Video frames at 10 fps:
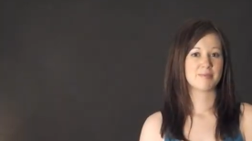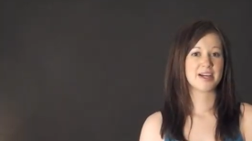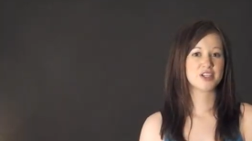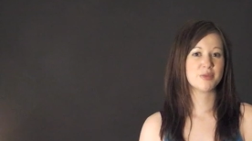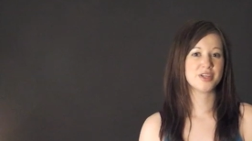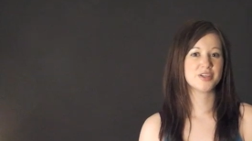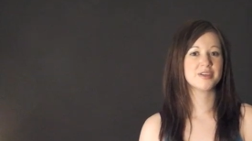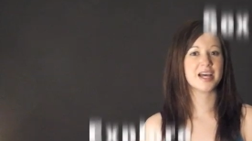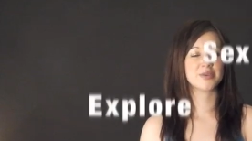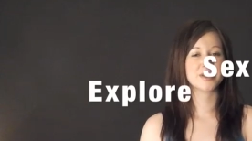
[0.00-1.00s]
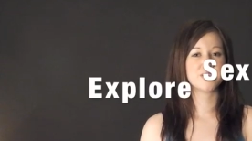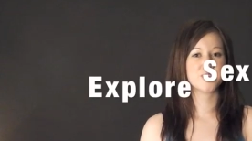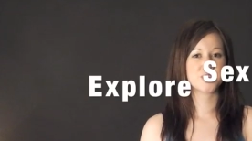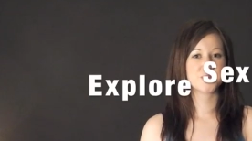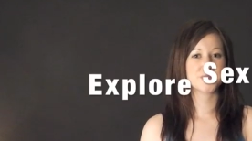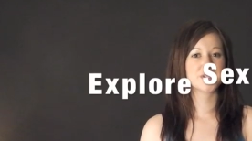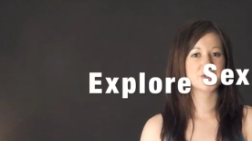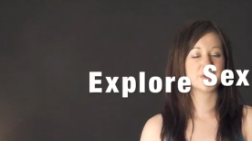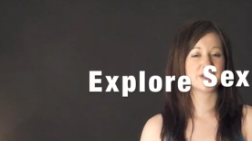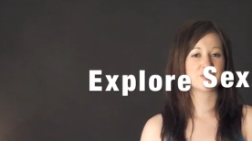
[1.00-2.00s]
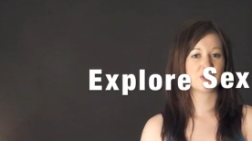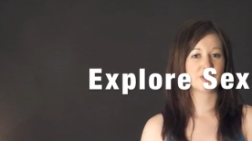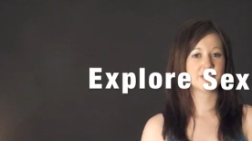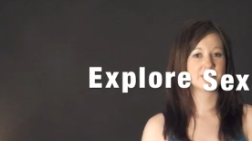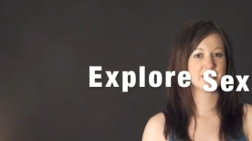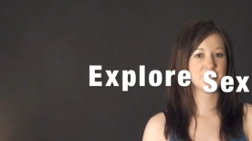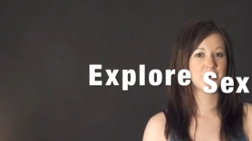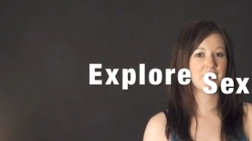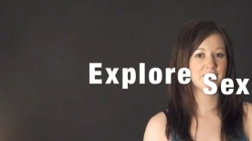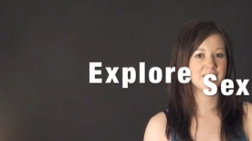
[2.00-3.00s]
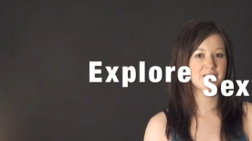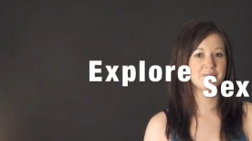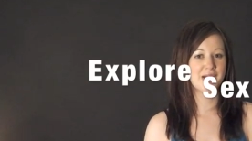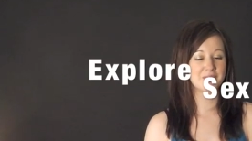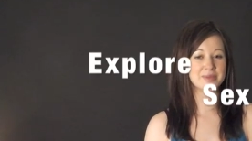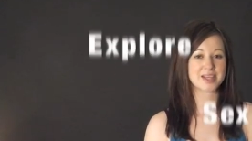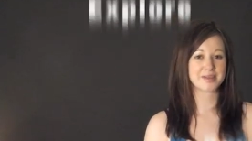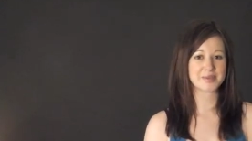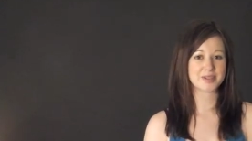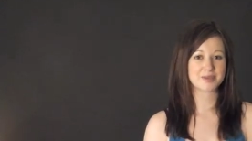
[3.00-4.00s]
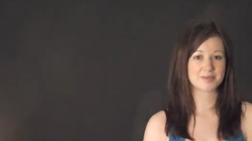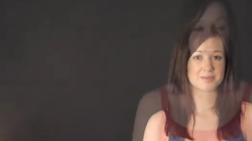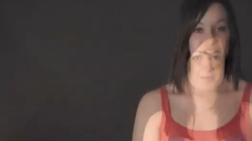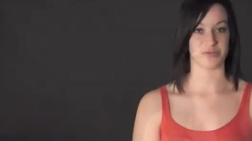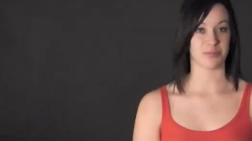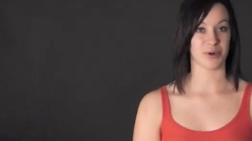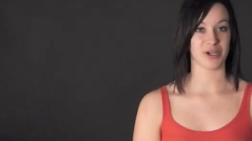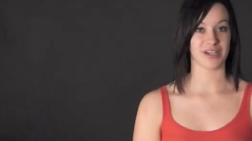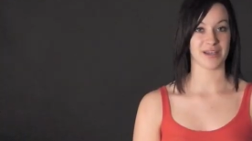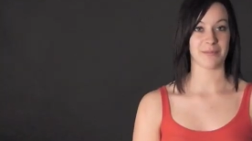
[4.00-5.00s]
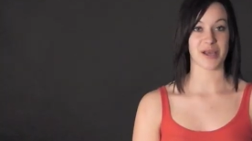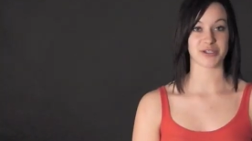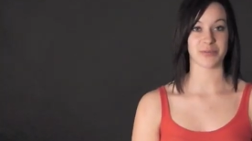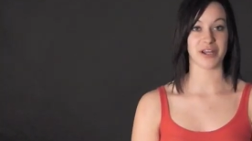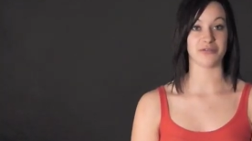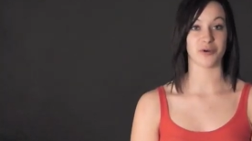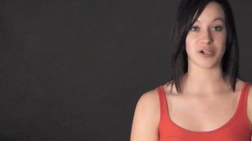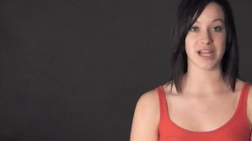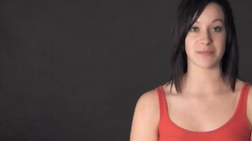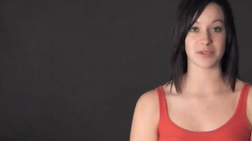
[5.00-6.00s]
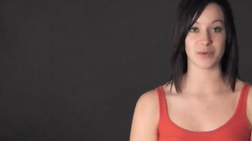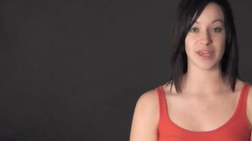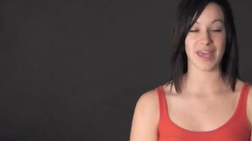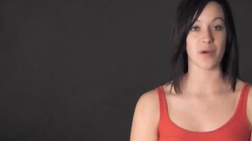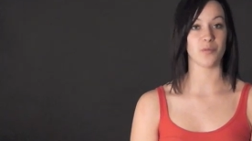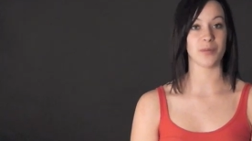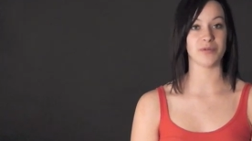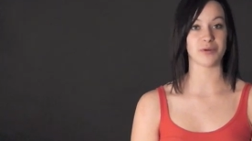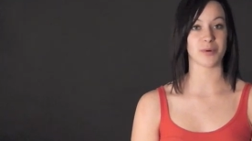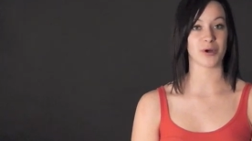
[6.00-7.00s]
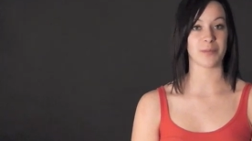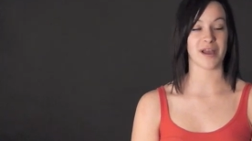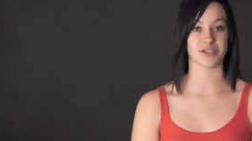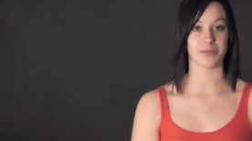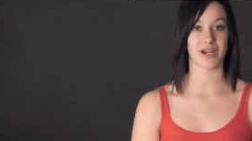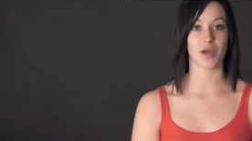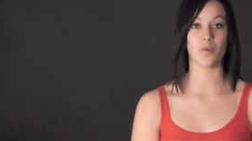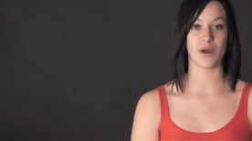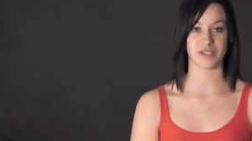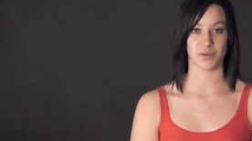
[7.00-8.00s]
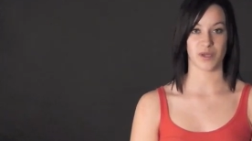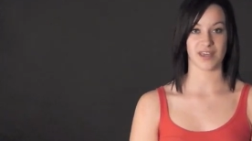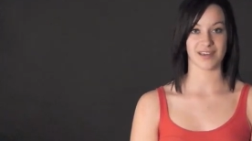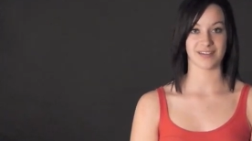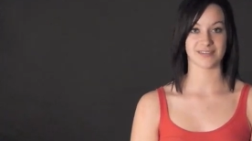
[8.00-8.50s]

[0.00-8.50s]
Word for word: Masturbation allows individuals to explore their sexuality by themselves. College reported masturbating four times a week, and women reported masturbating once a week.